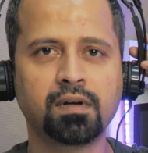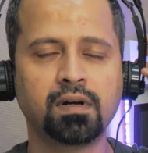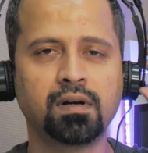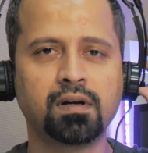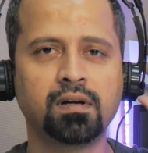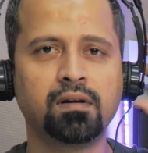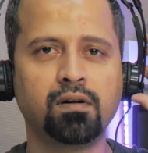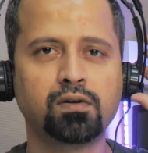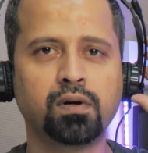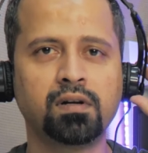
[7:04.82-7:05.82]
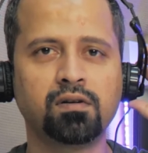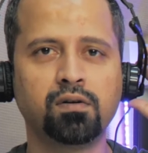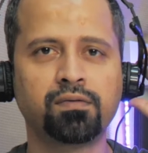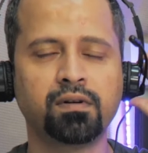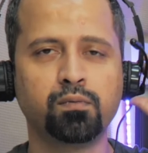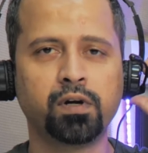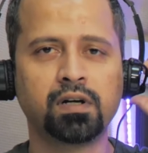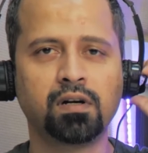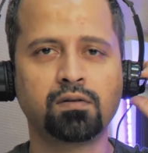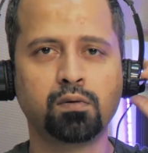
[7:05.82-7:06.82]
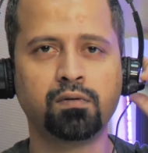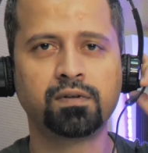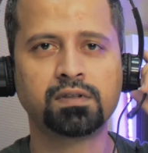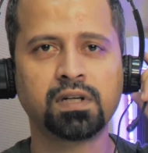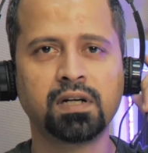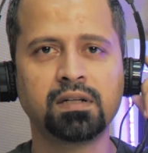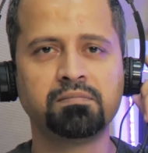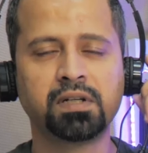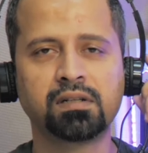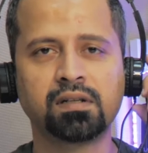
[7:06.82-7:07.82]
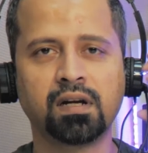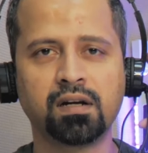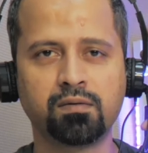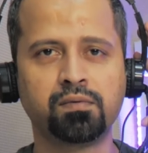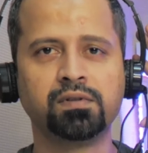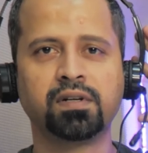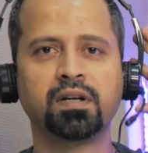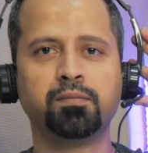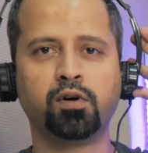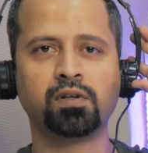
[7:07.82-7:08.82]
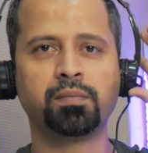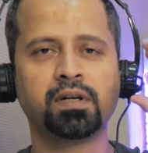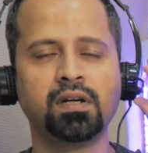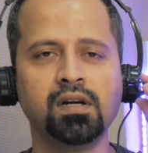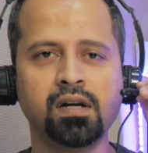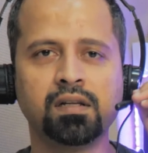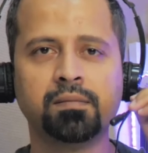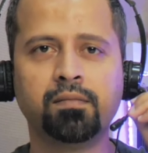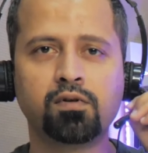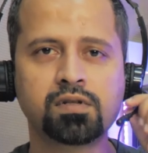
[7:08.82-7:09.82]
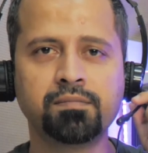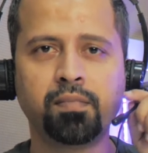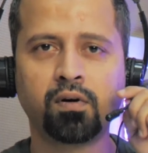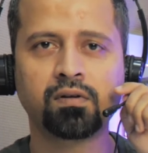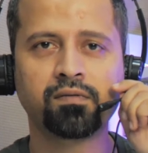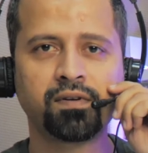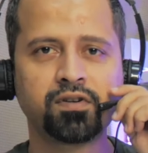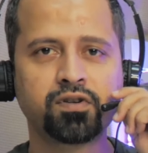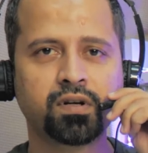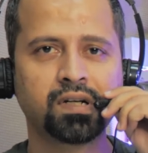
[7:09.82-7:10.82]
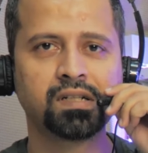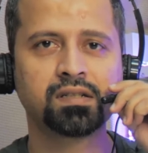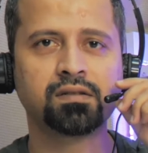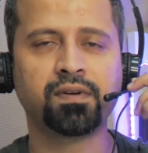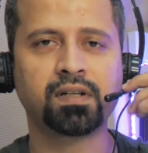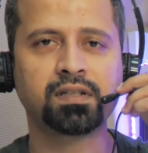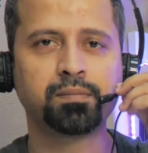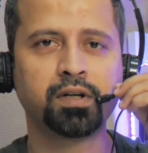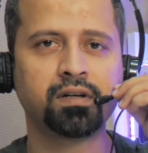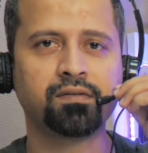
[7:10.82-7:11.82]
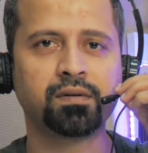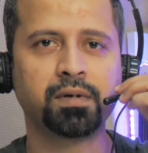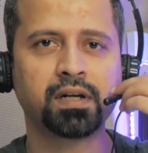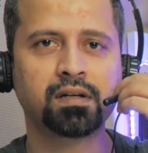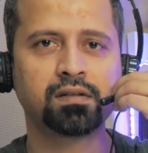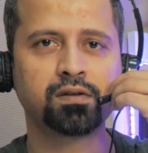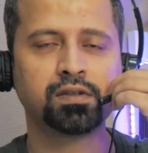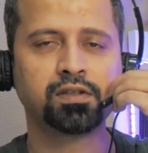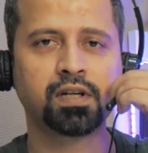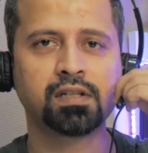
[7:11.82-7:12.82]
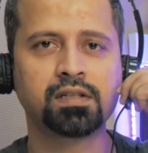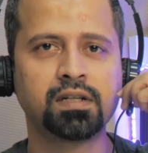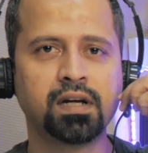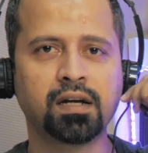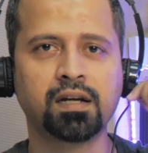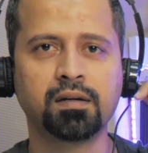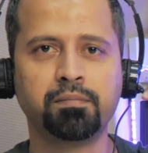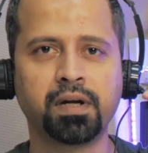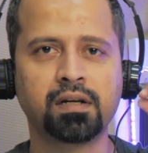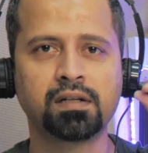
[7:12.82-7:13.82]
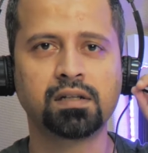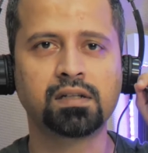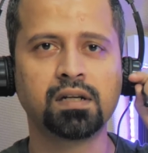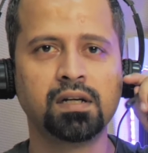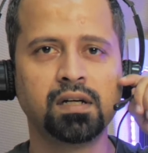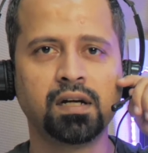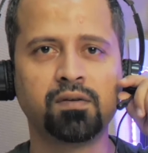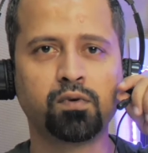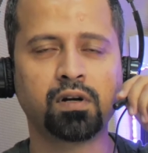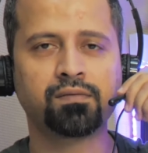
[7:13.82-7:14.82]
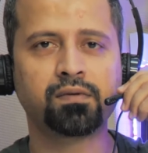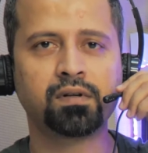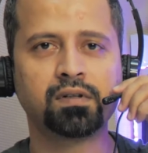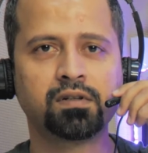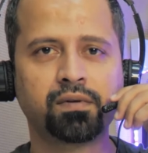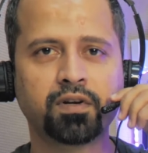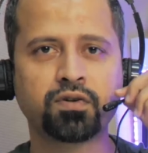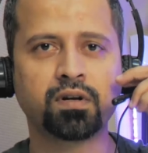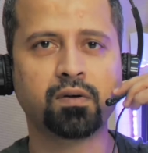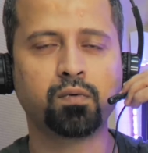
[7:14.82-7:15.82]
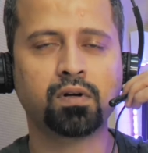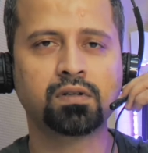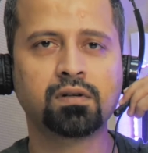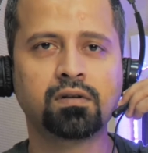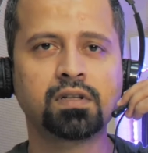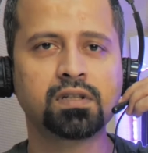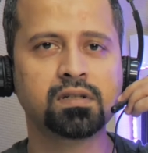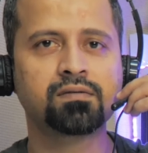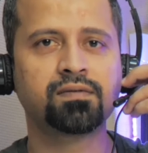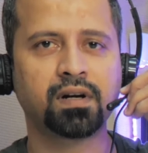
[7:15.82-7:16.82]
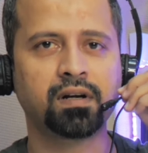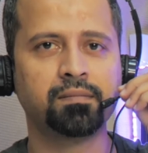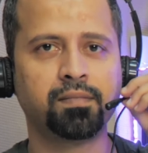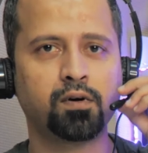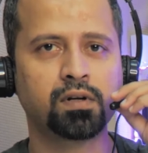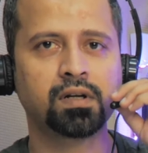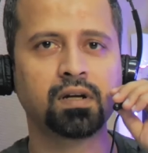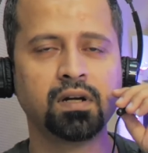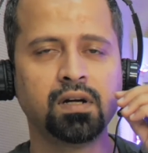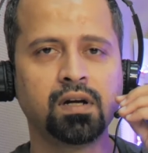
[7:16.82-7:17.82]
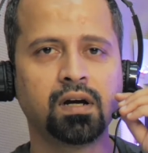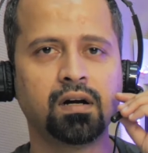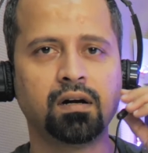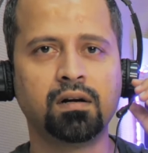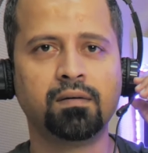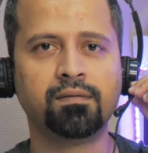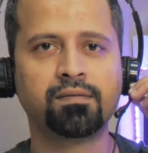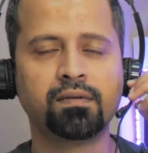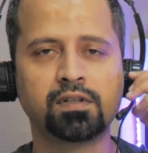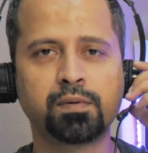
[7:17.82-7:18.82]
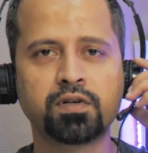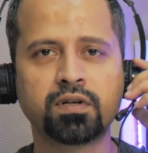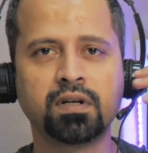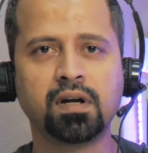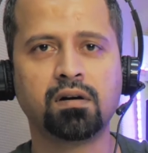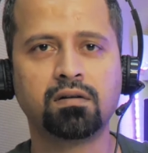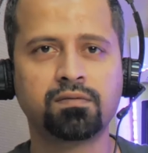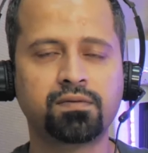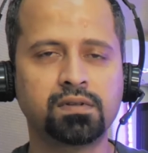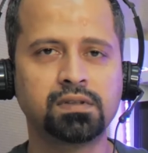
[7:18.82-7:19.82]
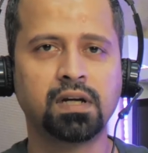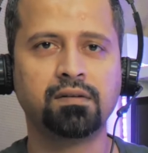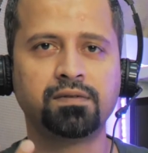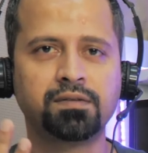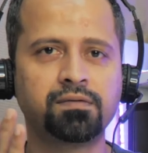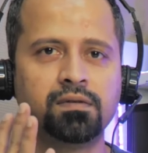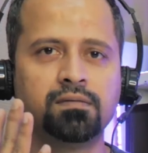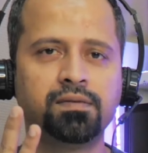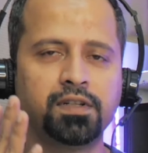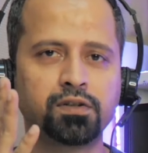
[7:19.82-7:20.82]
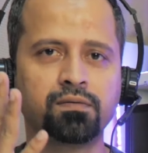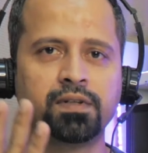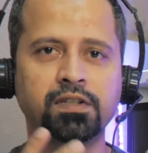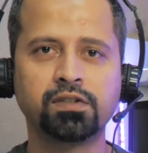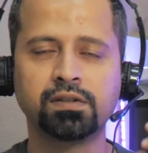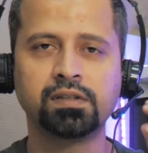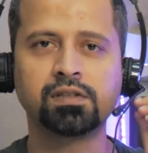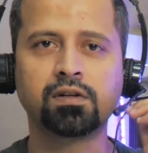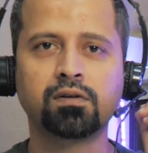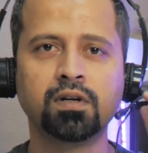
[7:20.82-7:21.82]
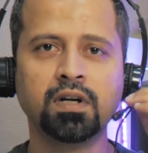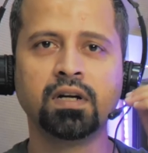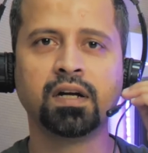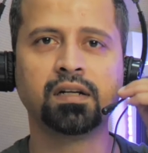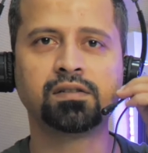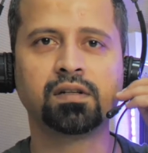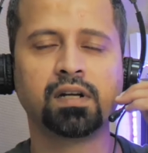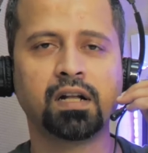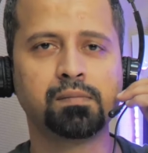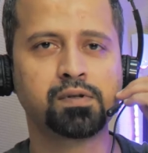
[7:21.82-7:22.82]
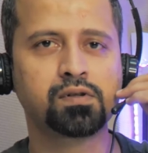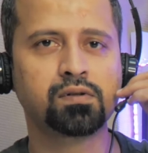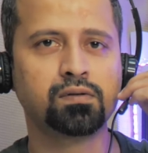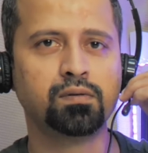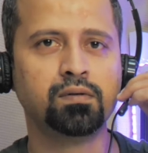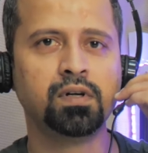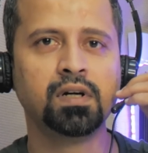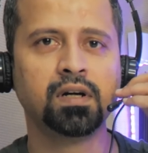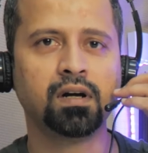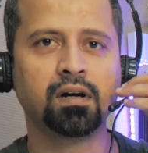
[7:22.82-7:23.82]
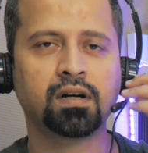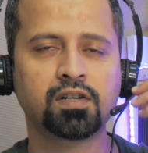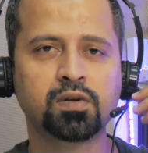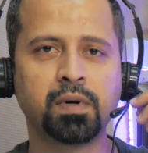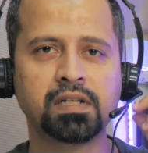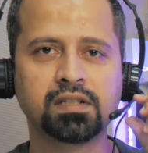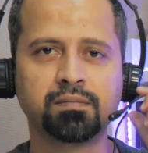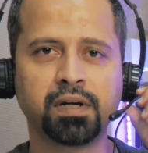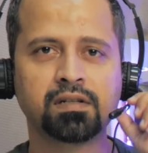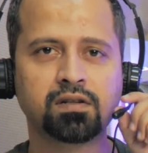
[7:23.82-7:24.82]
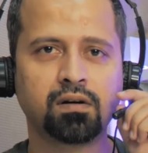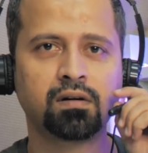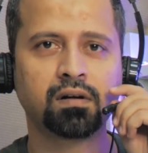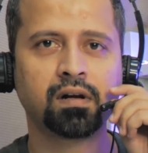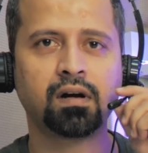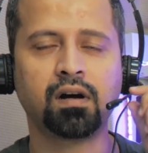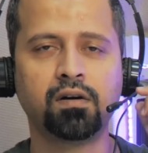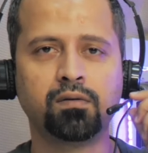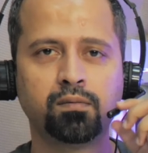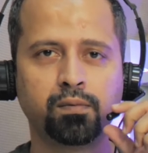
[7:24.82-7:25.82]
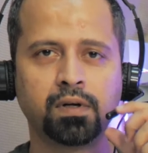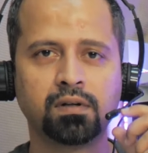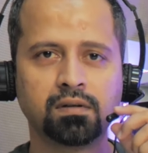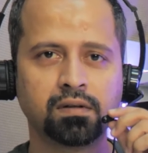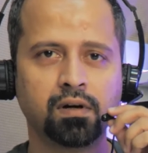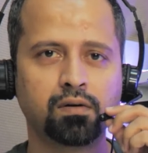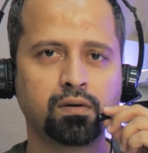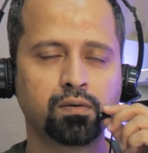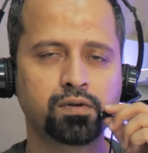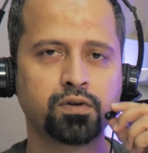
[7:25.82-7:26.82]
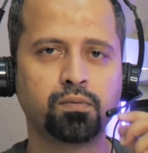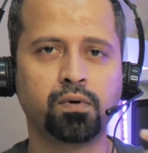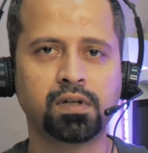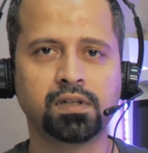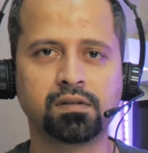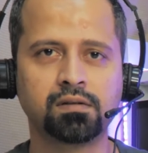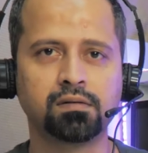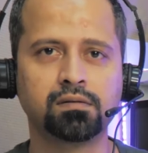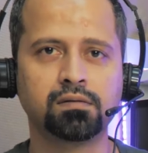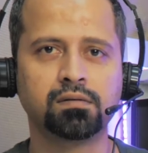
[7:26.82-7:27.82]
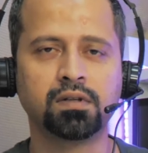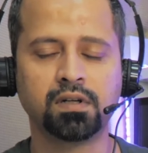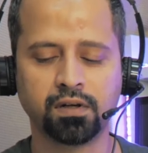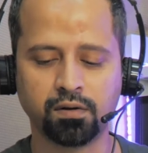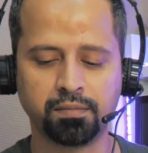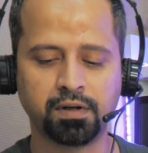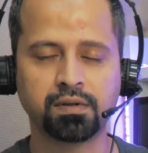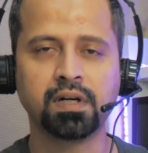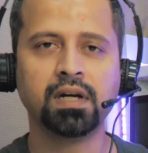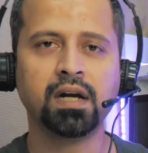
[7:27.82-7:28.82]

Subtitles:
And although I don't know if it'll wear out over time, but it wouldn't really bother me. The most important feature is the flexibility of the mic. So as you can see, I can bend it in whatever direction I want. So this is very important, especially all of us have different facial features, so it helps to customize it based on how close you want it to your mouth.